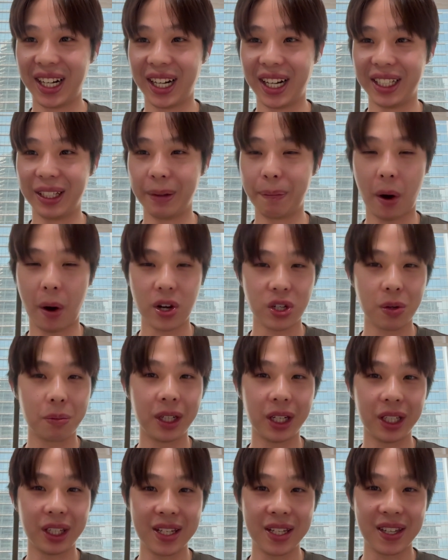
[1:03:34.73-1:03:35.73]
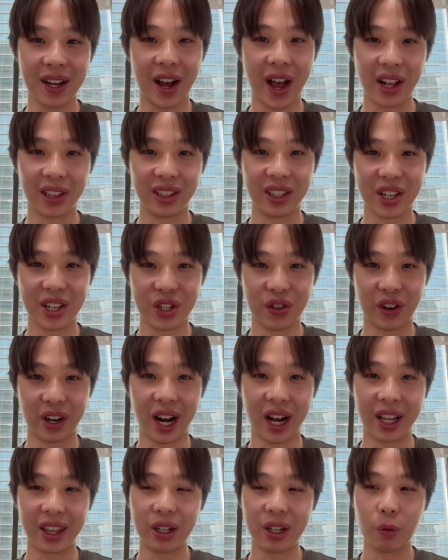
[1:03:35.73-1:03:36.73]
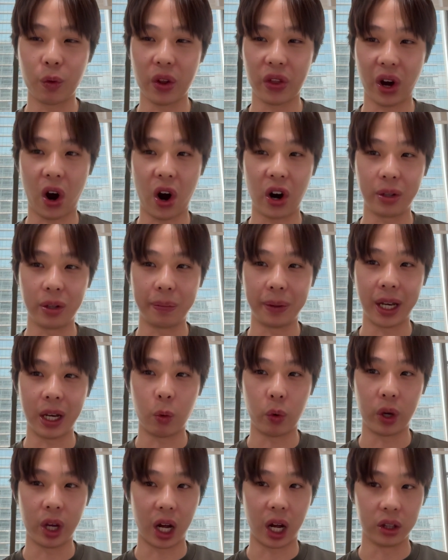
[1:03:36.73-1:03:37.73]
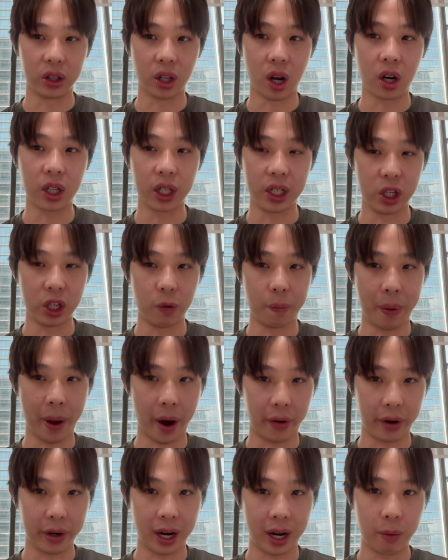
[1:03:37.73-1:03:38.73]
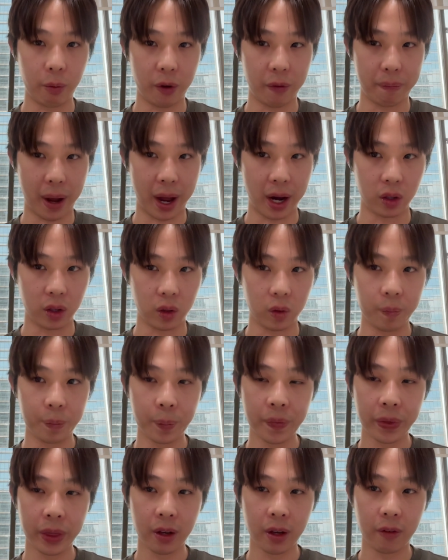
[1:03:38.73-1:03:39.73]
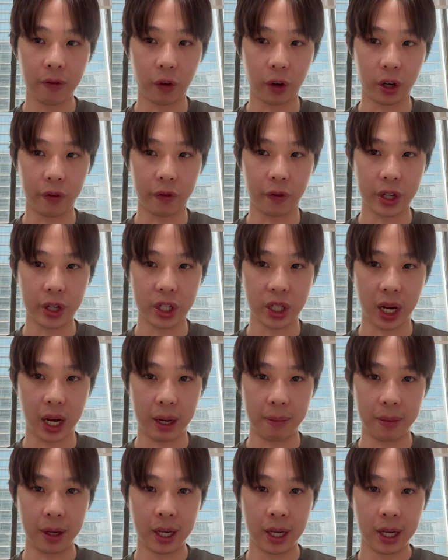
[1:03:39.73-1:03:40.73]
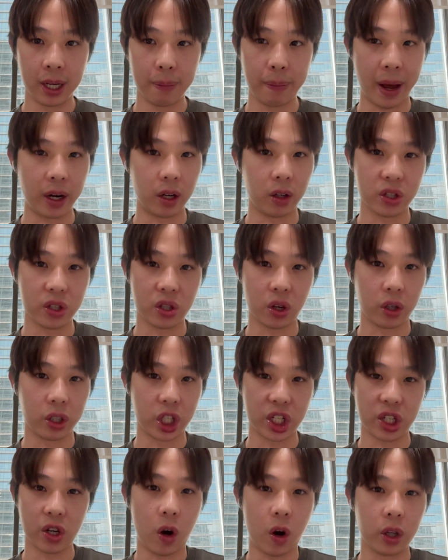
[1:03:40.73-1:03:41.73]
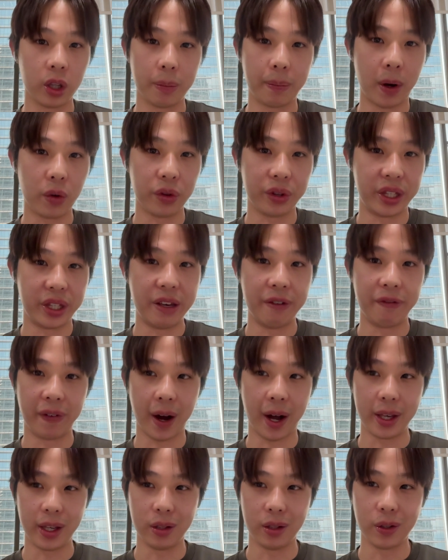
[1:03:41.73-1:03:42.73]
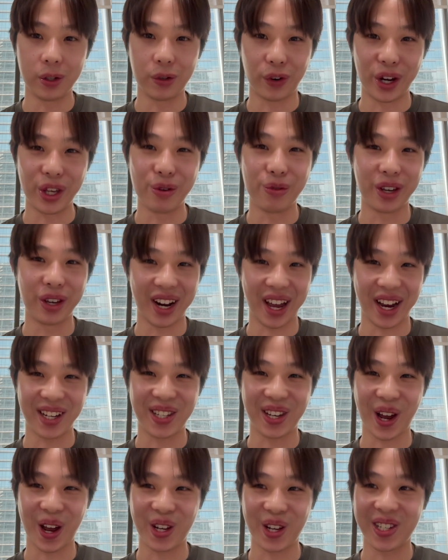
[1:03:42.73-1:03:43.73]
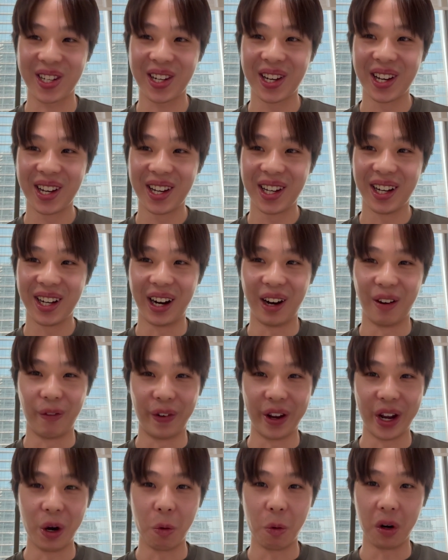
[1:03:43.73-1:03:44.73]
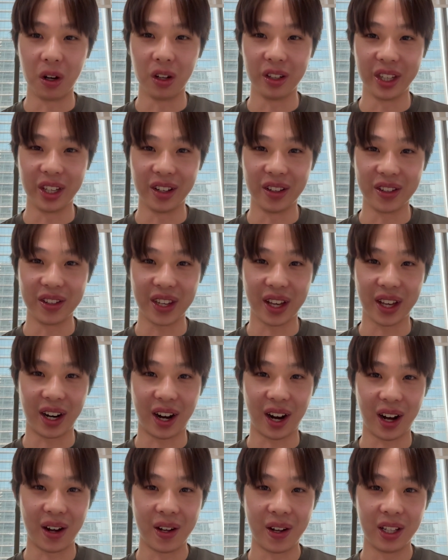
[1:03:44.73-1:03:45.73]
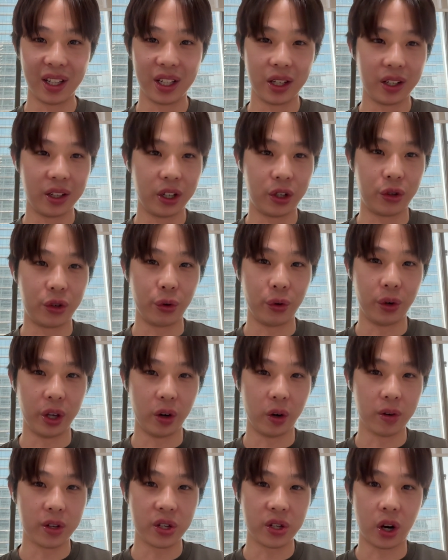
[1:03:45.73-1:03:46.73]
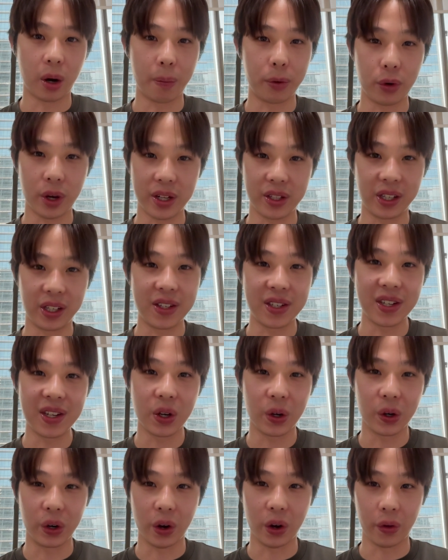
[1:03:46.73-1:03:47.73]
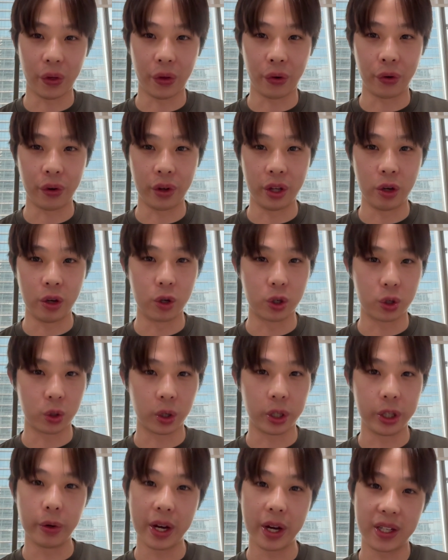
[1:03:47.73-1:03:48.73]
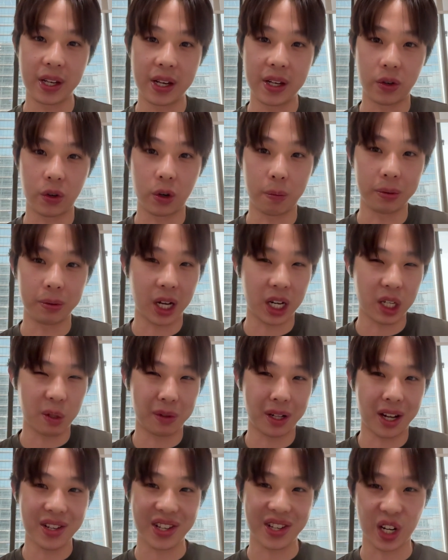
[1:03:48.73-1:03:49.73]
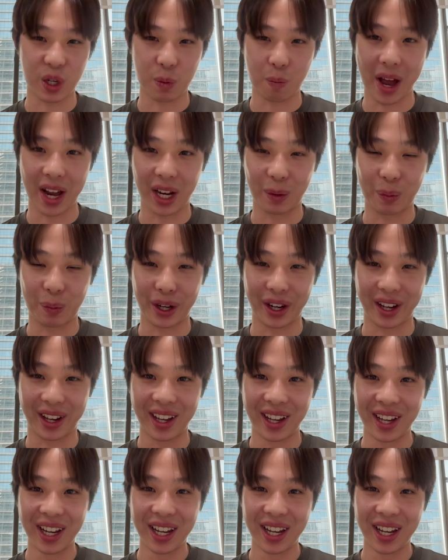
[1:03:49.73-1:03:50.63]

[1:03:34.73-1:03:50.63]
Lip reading: And the possibilities are endless, right? I think with RWA, we unlock a new paradigm with Pendle. For the first time, Pendle is not just all about DeFi yields, right? You can access real world yields that are through, Syrup USDC or through usual USD 0++ that is backed by,